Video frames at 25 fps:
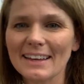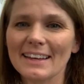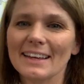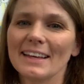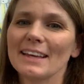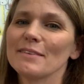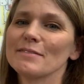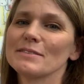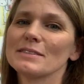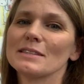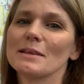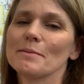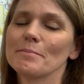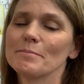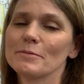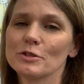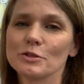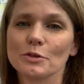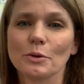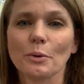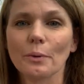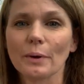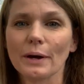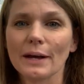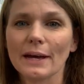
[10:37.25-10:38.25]
It gives them
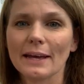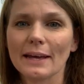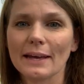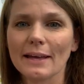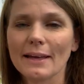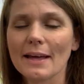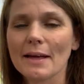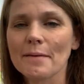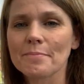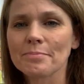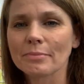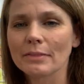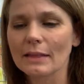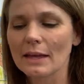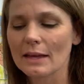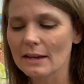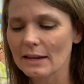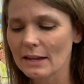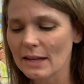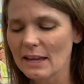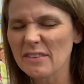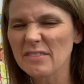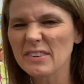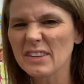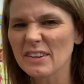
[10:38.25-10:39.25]
joy.
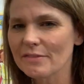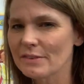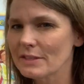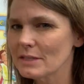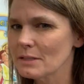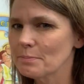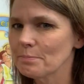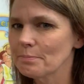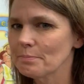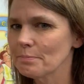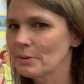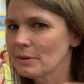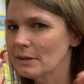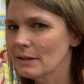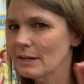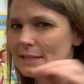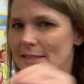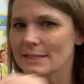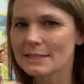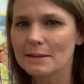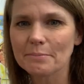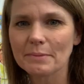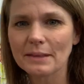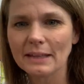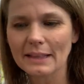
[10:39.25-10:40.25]
And even if it's putting
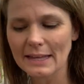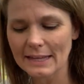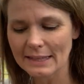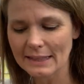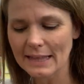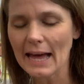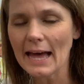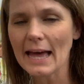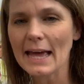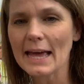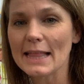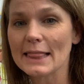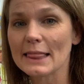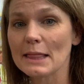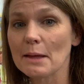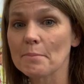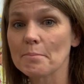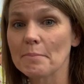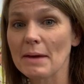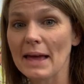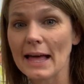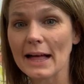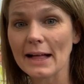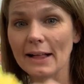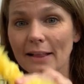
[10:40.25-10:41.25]
something like that in the
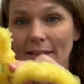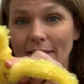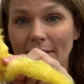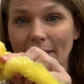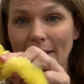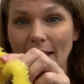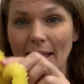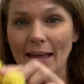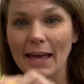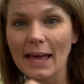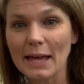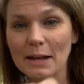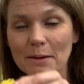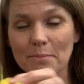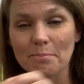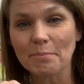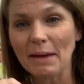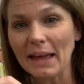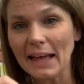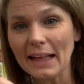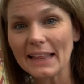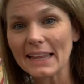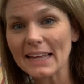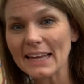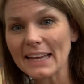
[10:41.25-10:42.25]
mail and
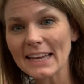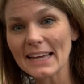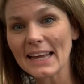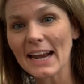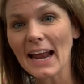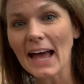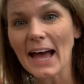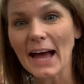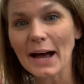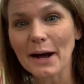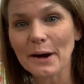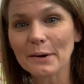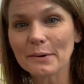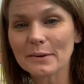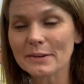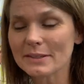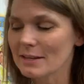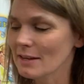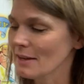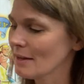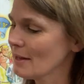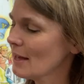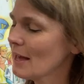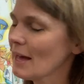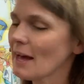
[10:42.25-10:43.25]
mailing it out,
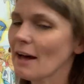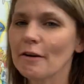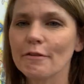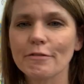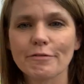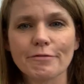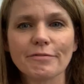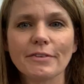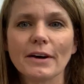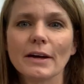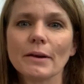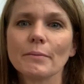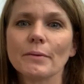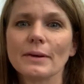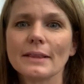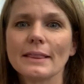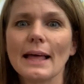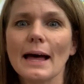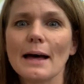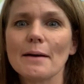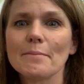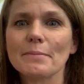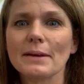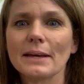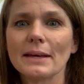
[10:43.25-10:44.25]
how fun would
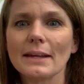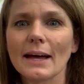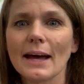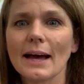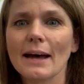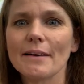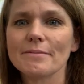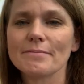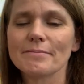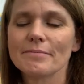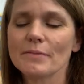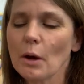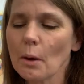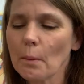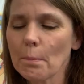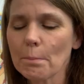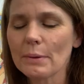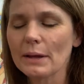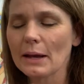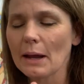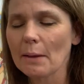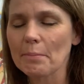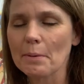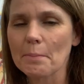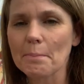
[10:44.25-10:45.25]
that be to have
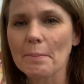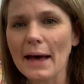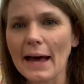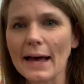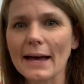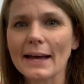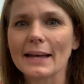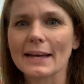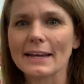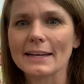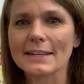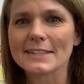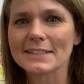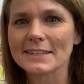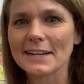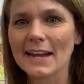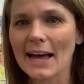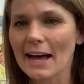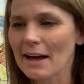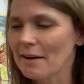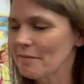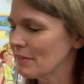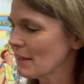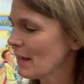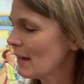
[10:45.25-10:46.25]
open up a package and
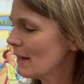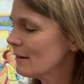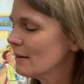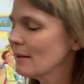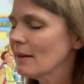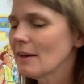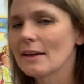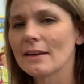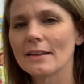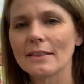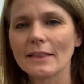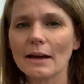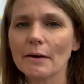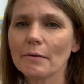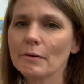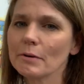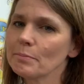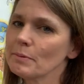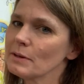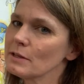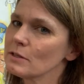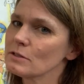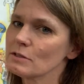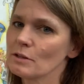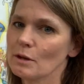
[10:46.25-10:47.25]
have that? That would
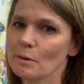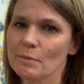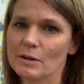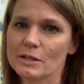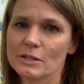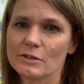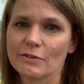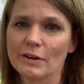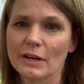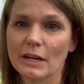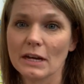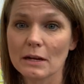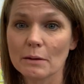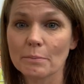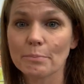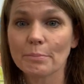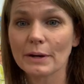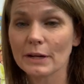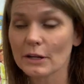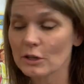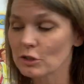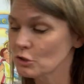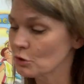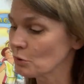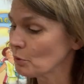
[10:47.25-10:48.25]
be so much fun. It'd
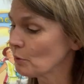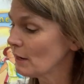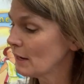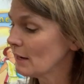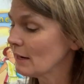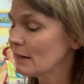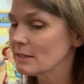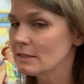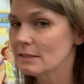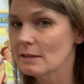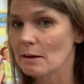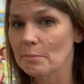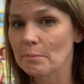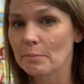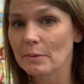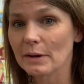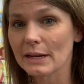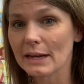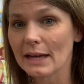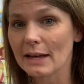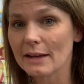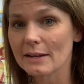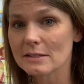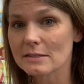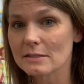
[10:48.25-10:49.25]
bring joy to
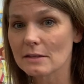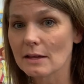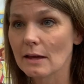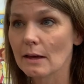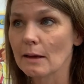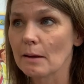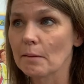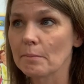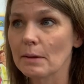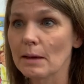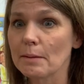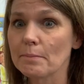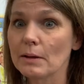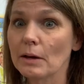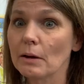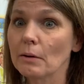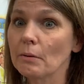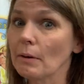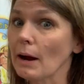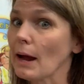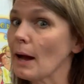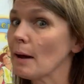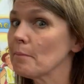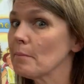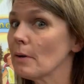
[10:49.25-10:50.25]
someone else. Maybe
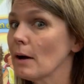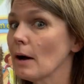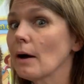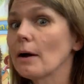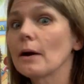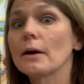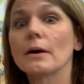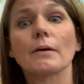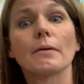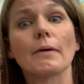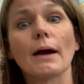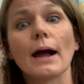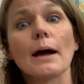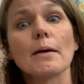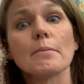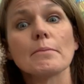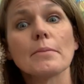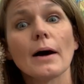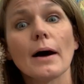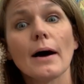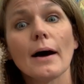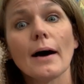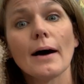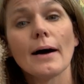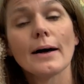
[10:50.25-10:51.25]
grandma or
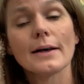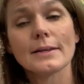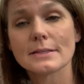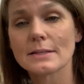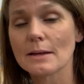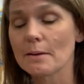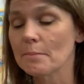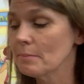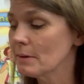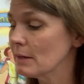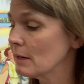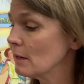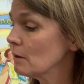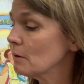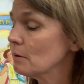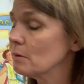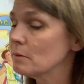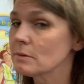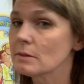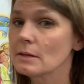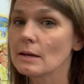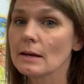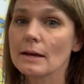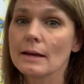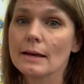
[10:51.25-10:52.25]
grandpa, somebody
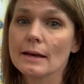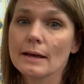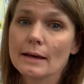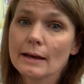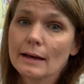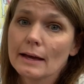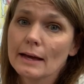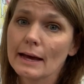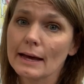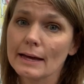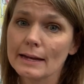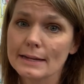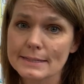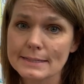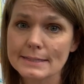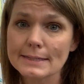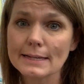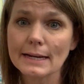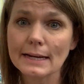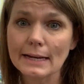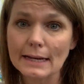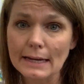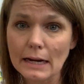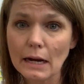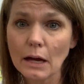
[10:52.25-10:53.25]
who's kind of
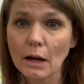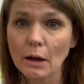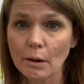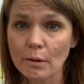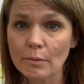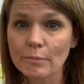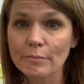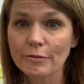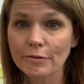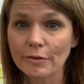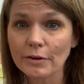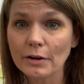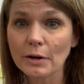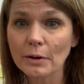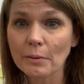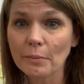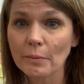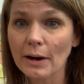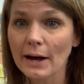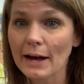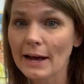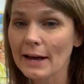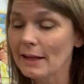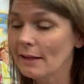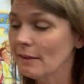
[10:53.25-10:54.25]
stuck at home for a
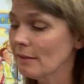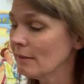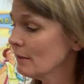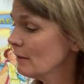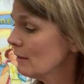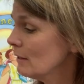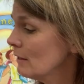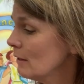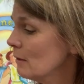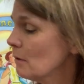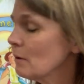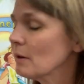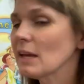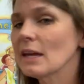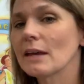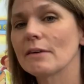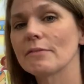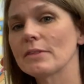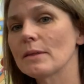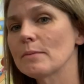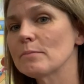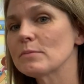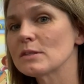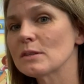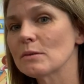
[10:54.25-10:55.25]
while.
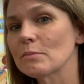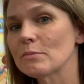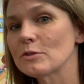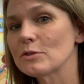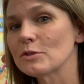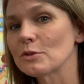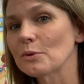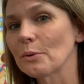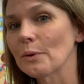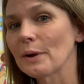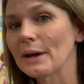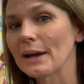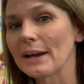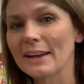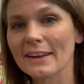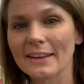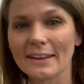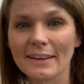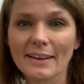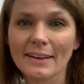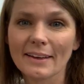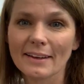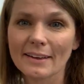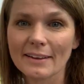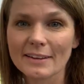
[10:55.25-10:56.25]
Give them some joy.
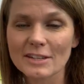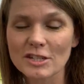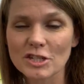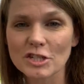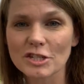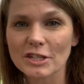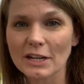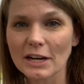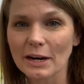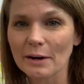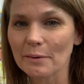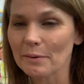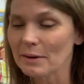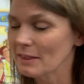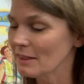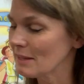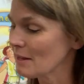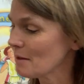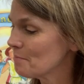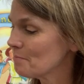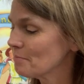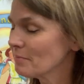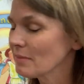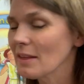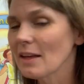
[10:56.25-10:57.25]
Share with
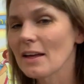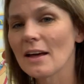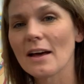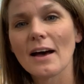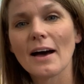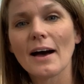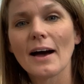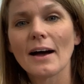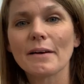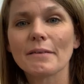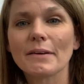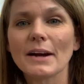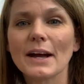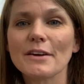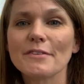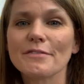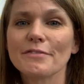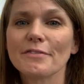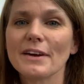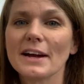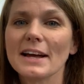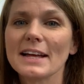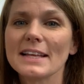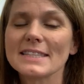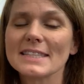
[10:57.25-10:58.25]
them. All right,
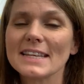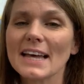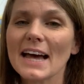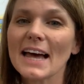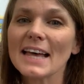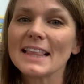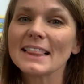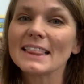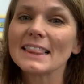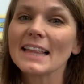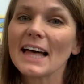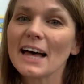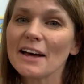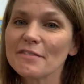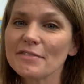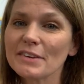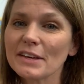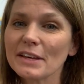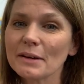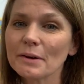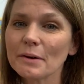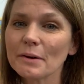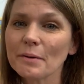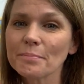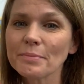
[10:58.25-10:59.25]
friends, I love
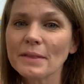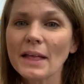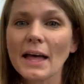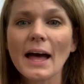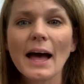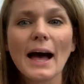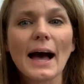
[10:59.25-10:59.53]
you.